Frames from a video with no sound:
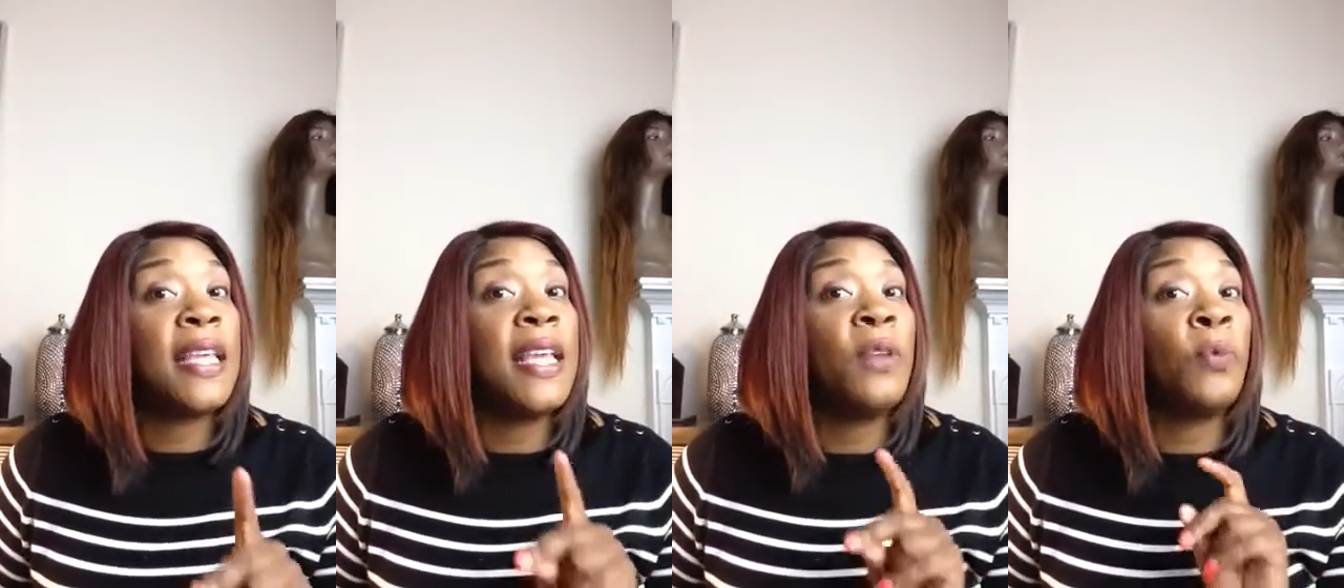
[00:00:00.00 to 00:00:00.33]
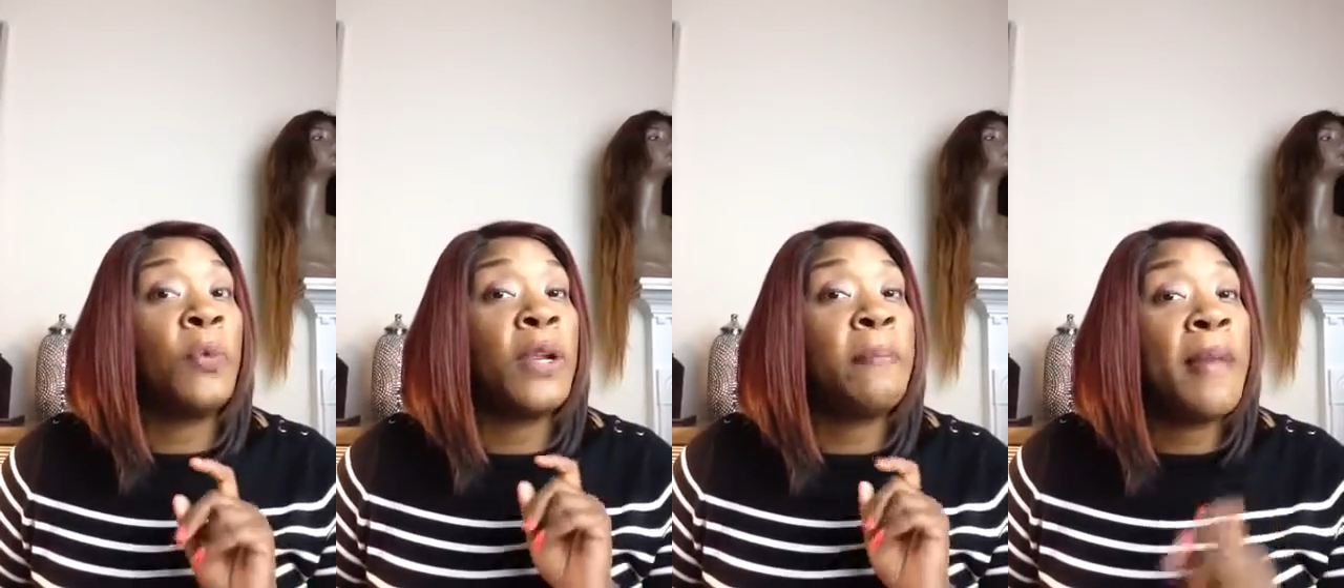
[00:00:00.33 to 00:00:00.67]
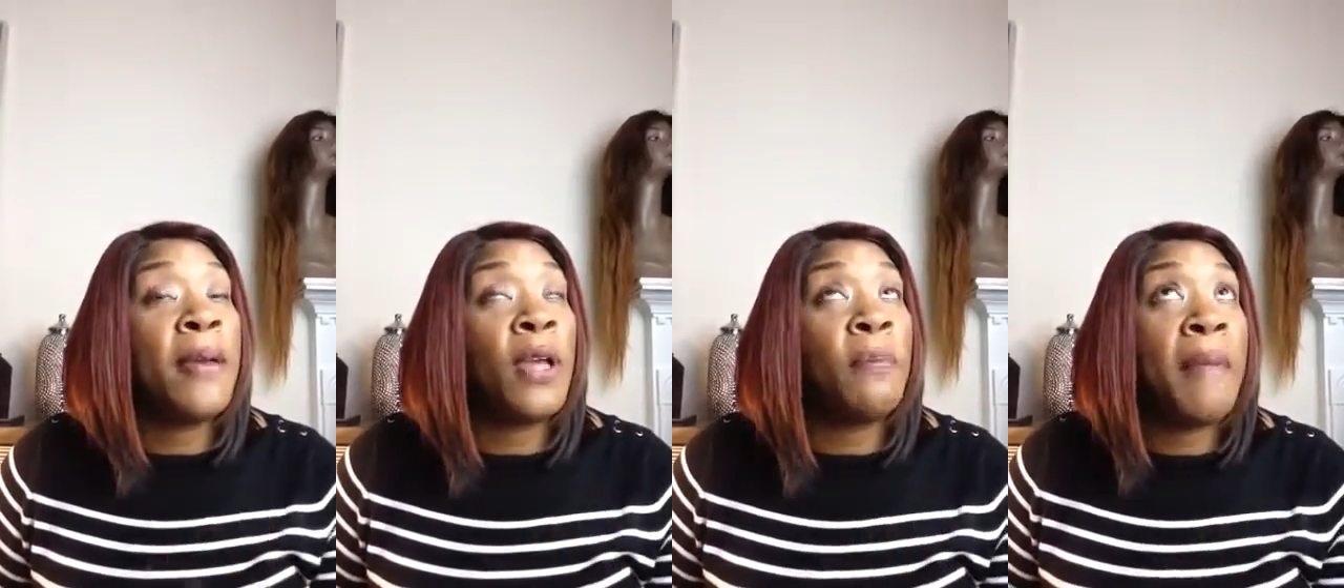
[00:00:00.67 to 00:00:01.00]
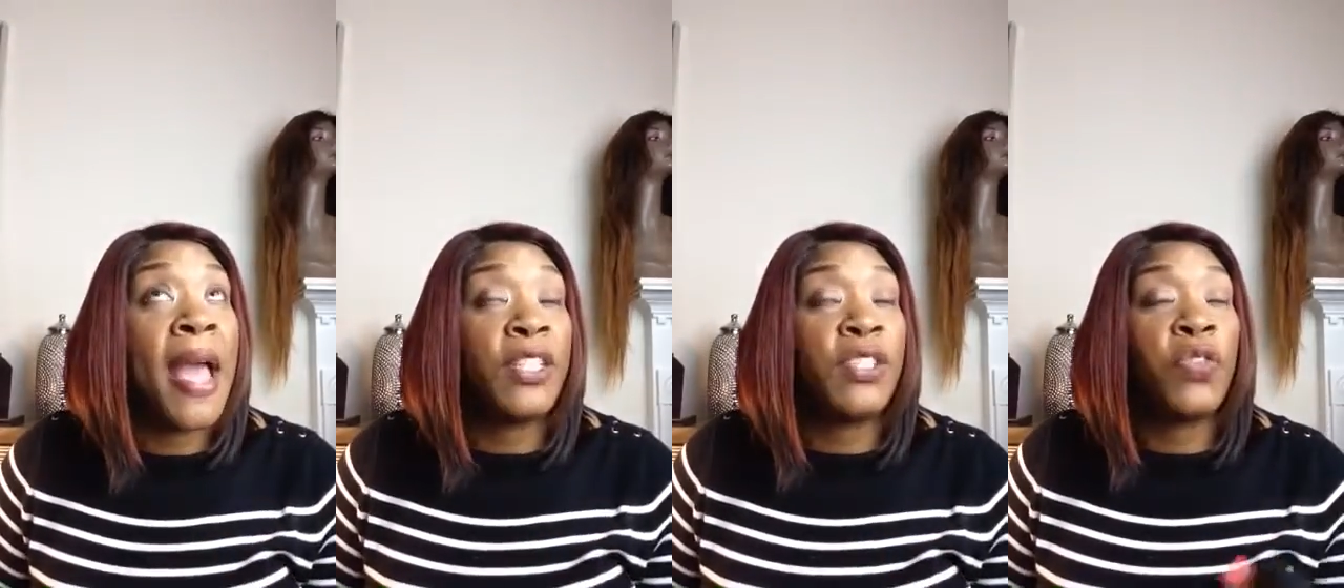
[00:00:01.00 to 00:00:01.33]
it
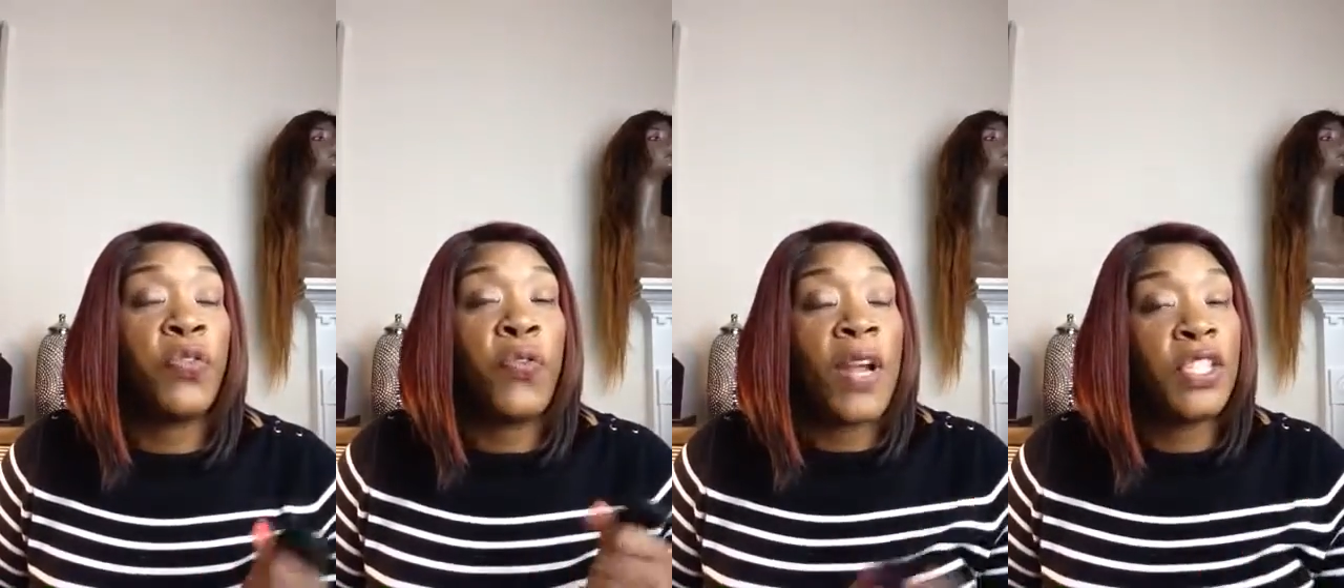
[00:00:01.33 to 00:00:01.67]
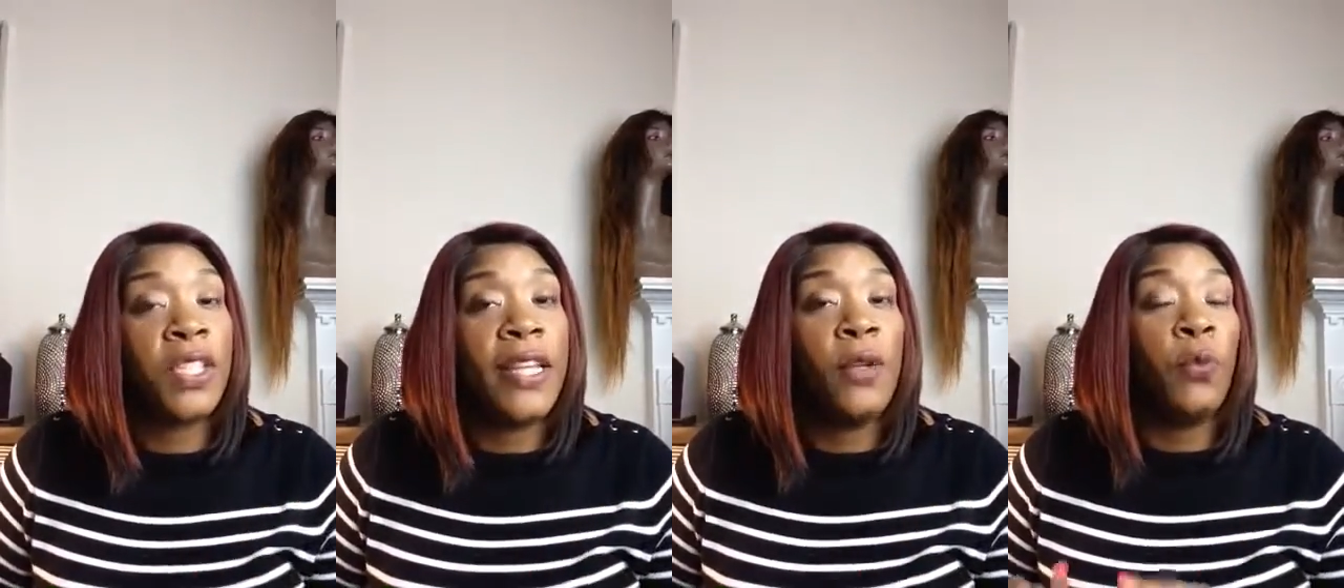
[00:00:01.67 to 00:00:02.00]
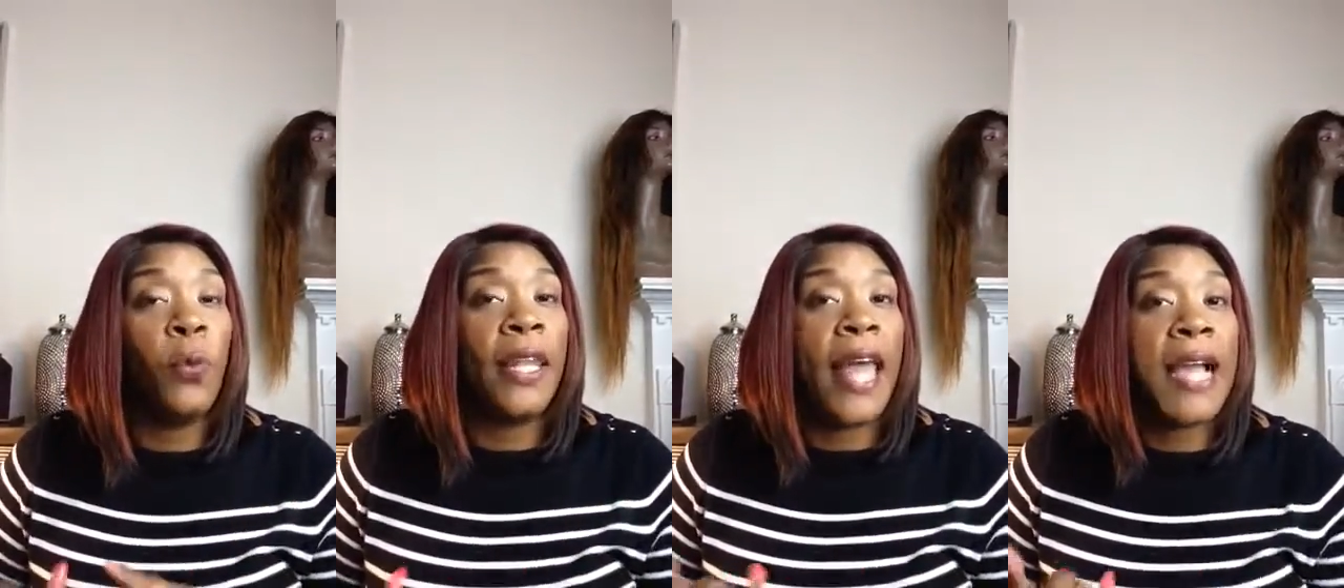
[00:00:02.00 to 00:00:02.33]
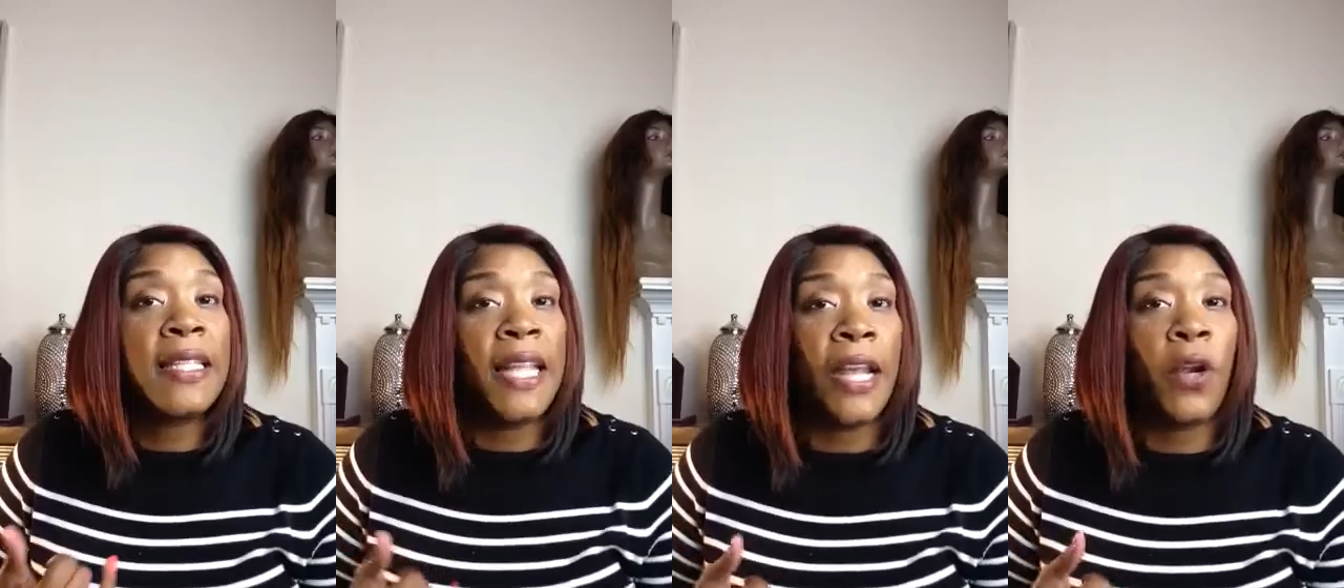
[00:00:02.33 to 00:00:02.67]
matches freshly
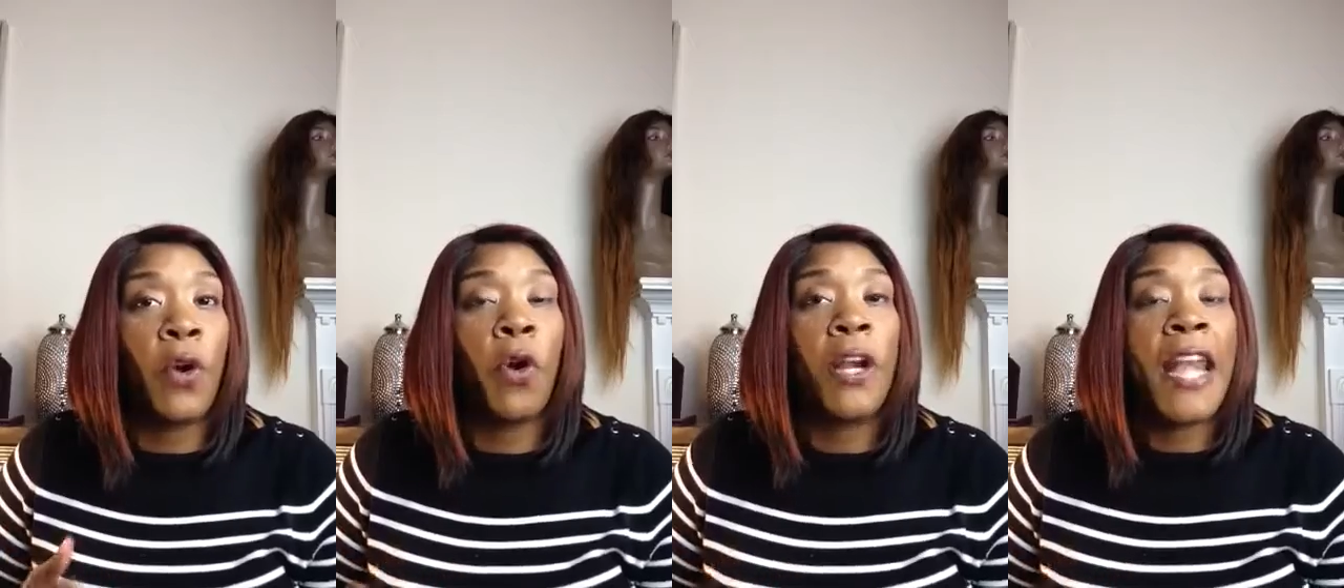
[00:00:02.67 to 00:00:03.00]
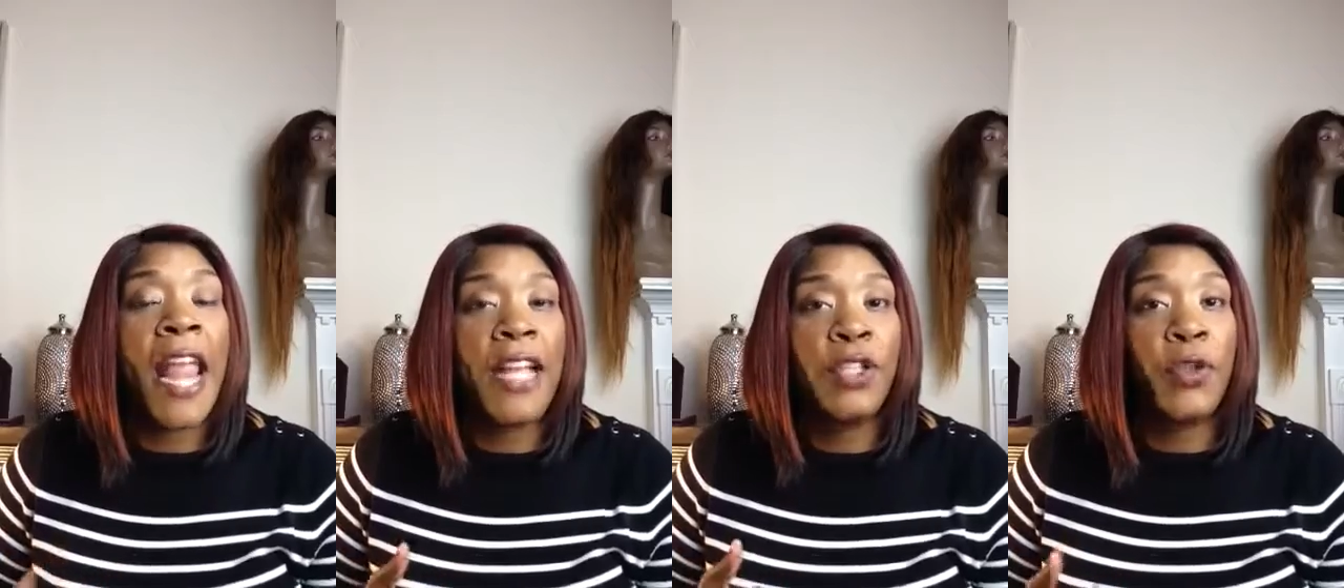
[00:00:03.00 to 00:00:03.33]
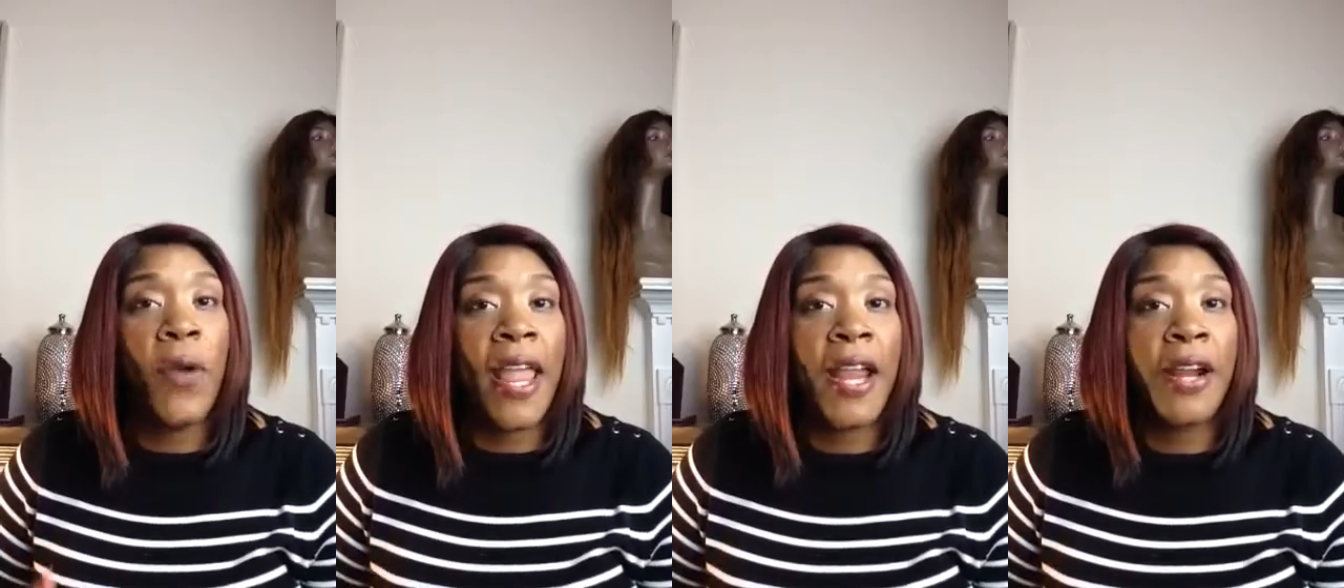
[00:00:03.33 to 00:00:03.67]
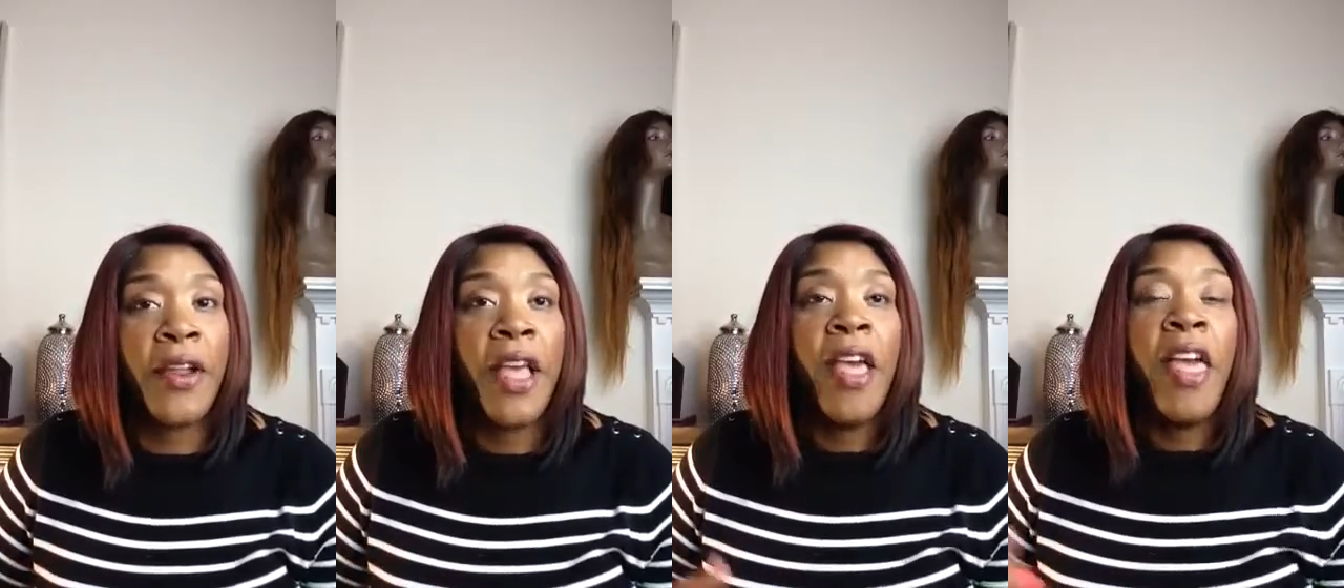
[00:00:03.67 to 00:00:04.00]
relaxed hair or natural hair